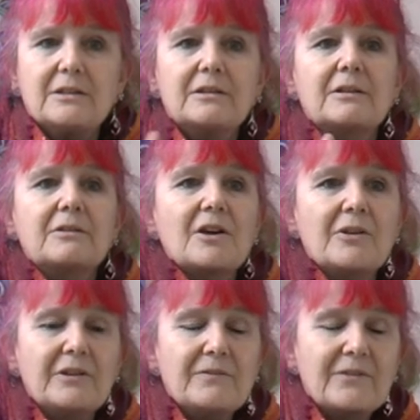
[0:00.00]
you don't go
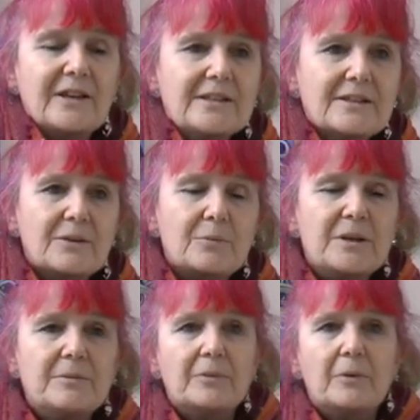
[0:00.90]
and infect other
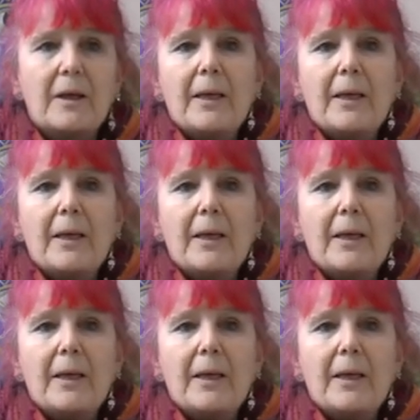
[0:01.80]
people.